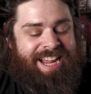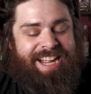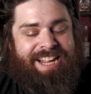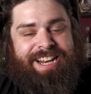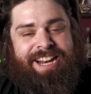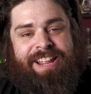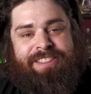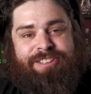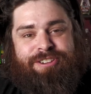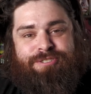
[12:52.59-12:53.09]

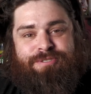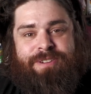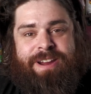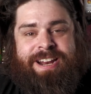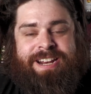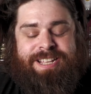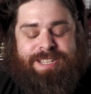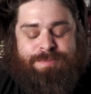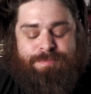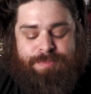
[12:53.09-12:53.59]
Not the
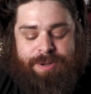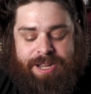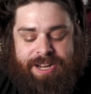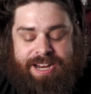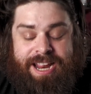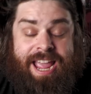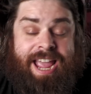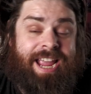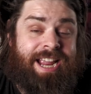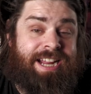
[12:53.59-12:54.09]
greatest, but
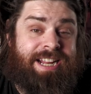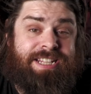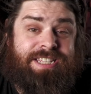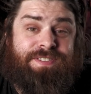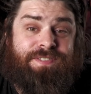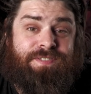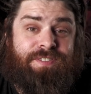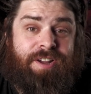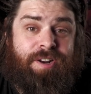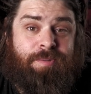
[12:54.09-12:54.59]
hey, it's a
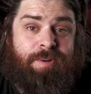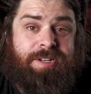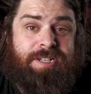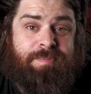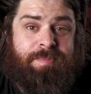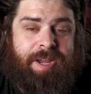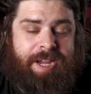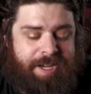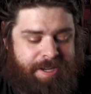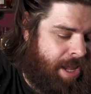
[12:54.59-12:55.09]
fun one to
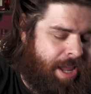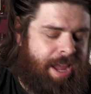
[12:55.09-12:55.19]
make.